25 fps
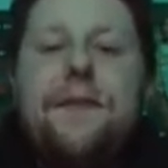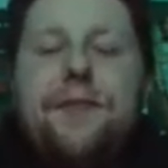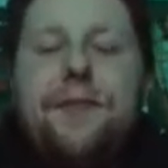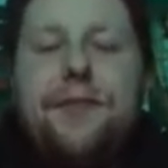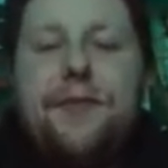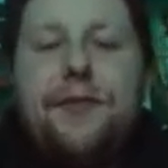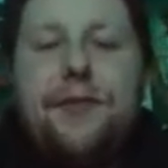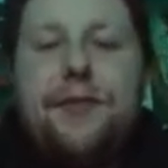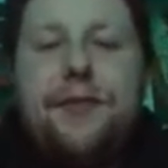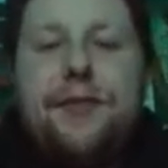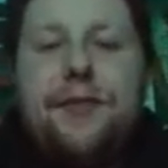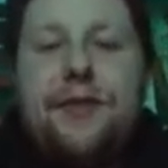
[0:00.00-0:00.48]

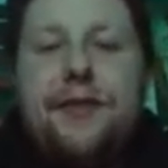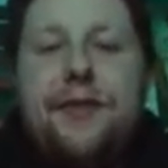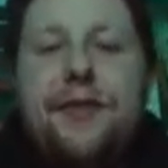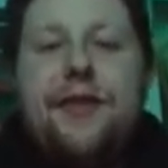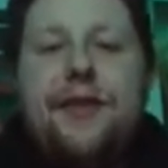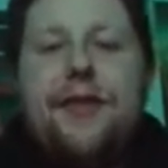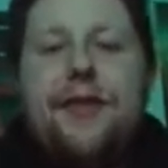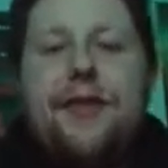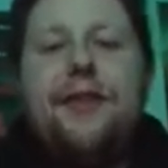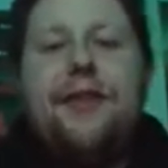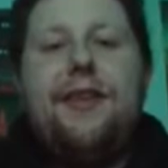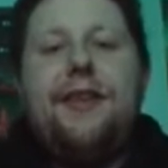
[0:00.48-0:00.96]

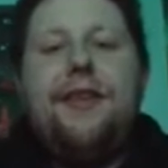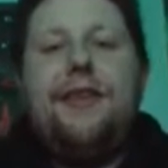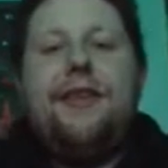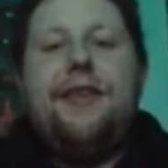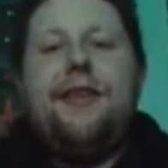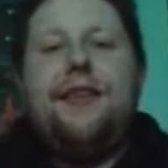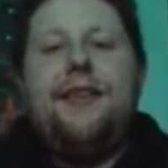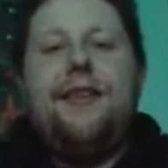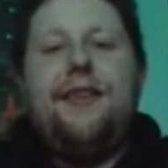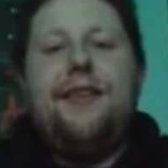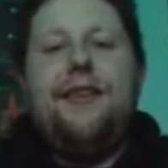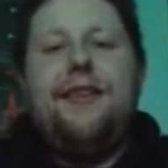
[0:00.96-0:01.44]

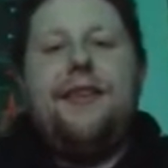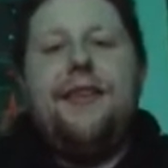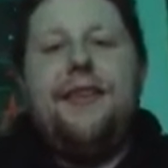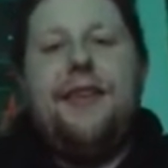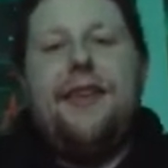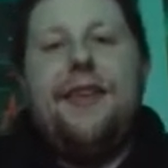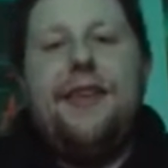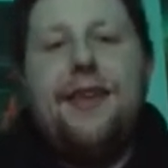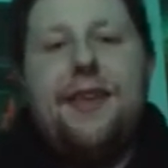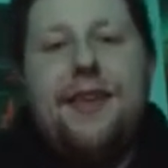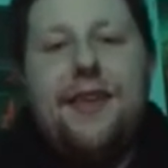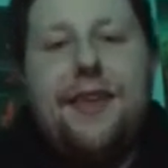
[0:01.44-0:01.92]

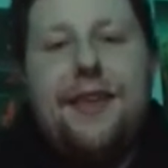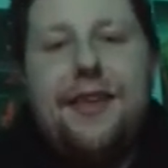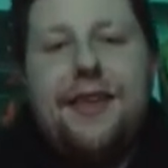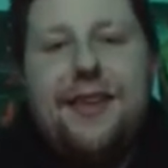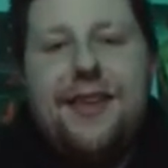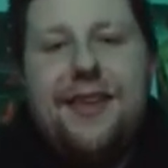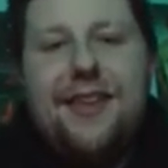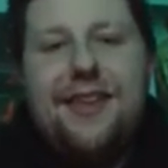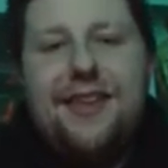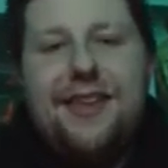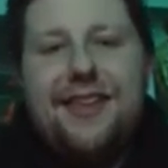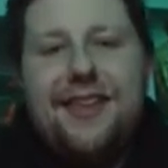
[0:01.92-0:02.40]

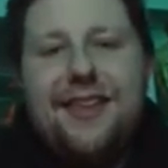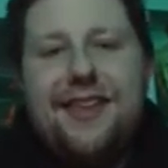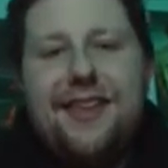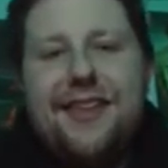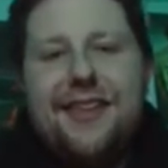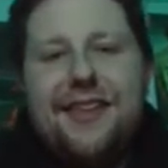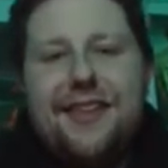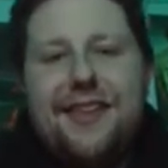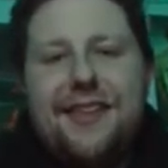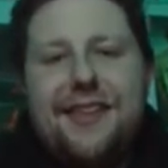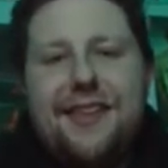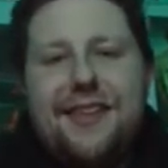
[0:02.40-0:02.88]

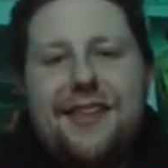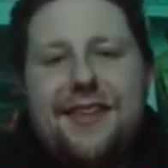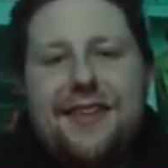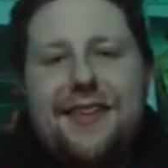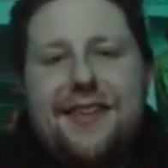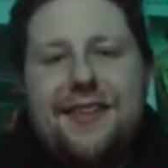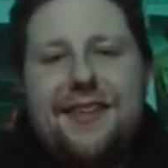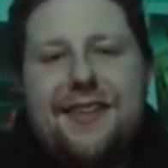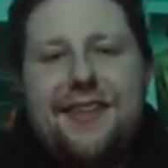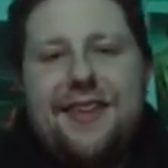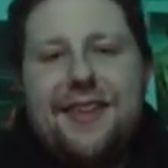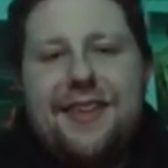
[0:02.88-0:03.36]

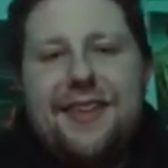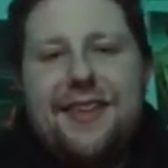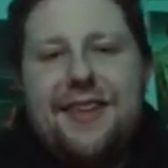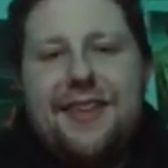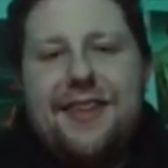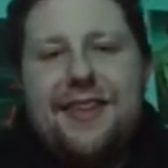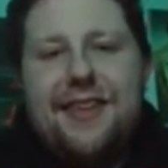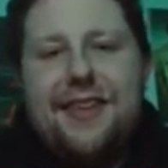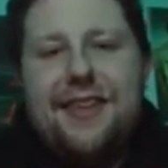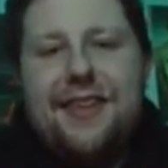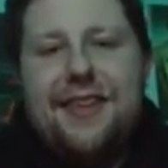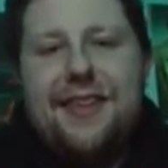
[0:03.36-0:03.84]

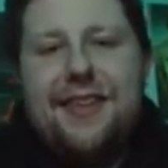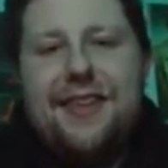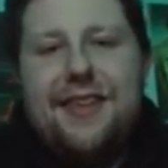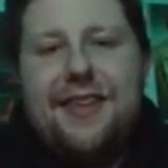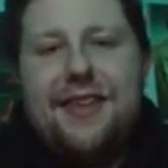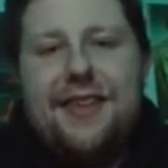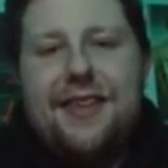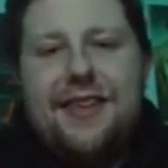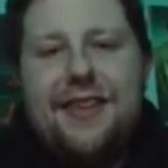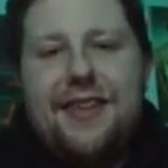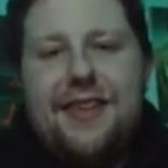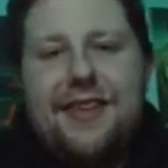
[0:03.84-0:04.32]

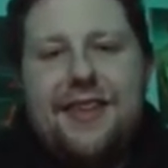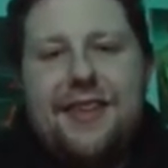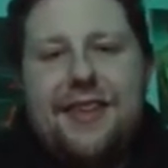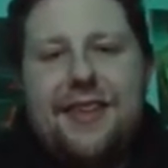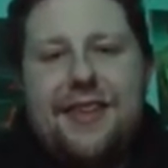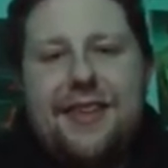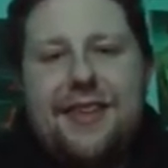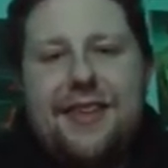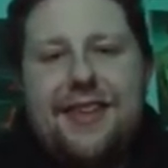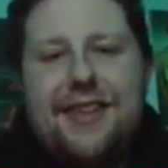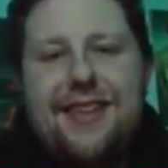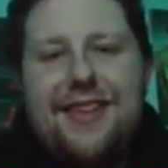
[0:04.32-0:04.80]

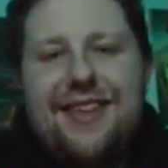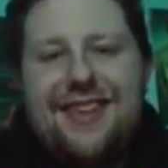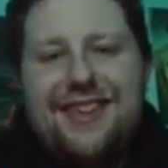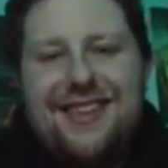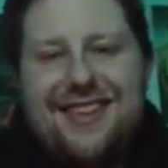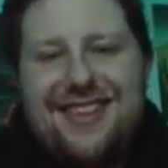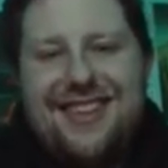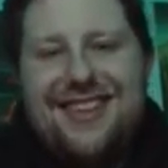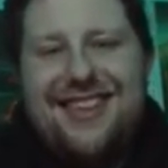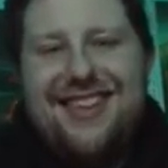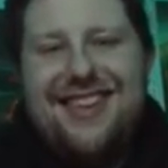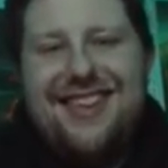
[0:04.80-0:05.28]

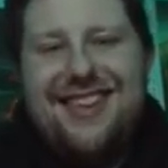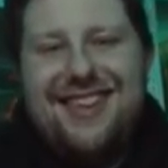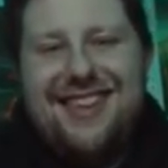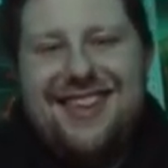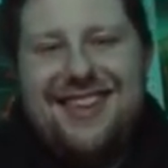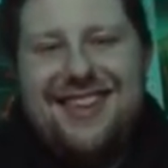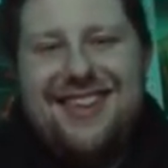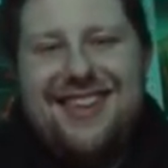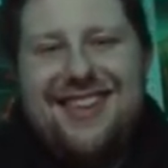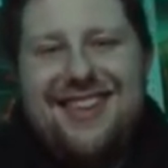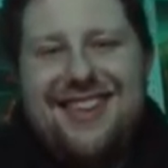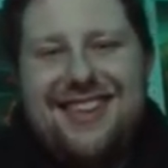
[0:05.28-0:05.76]

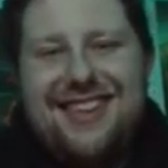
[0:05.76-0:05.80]
(silent)